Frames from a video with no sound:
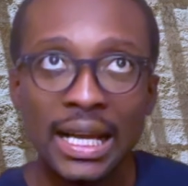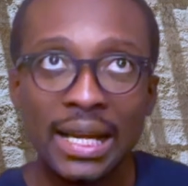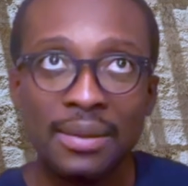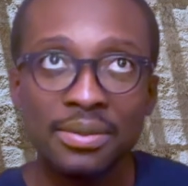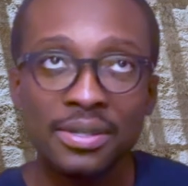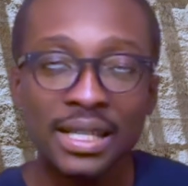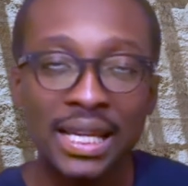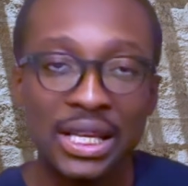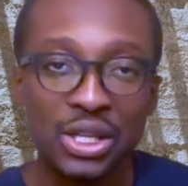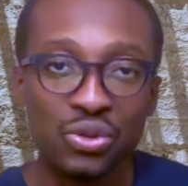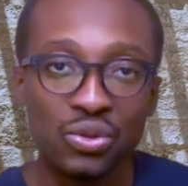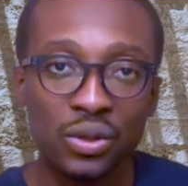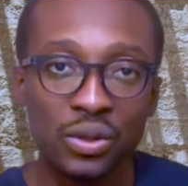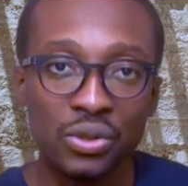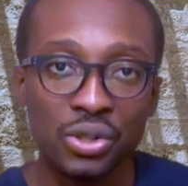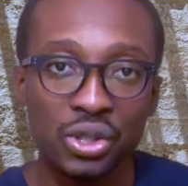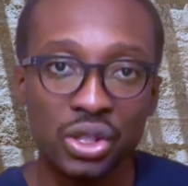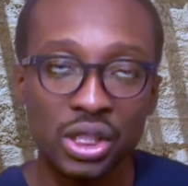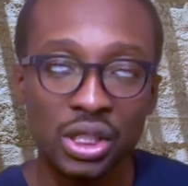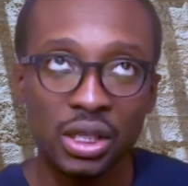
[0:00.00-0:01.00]
Upside
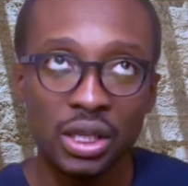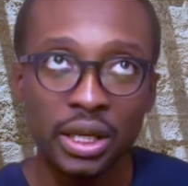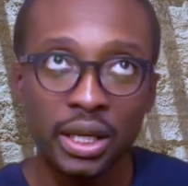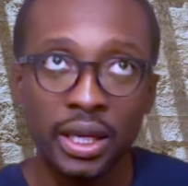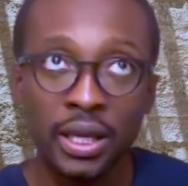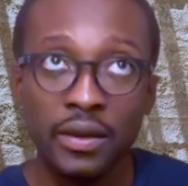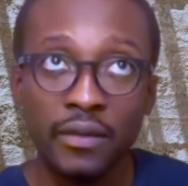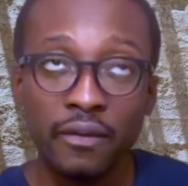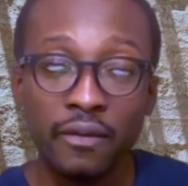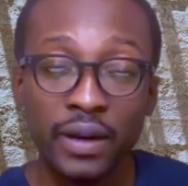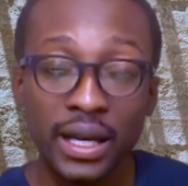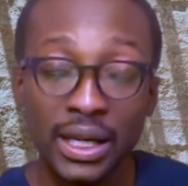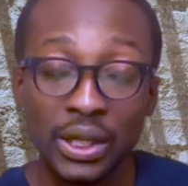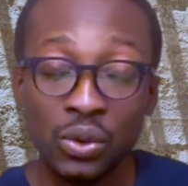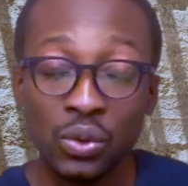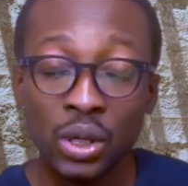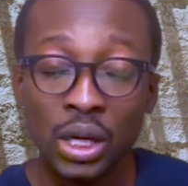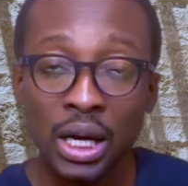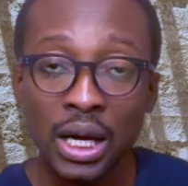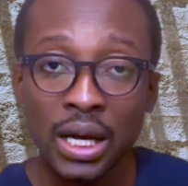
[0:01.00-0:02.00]
strategy, value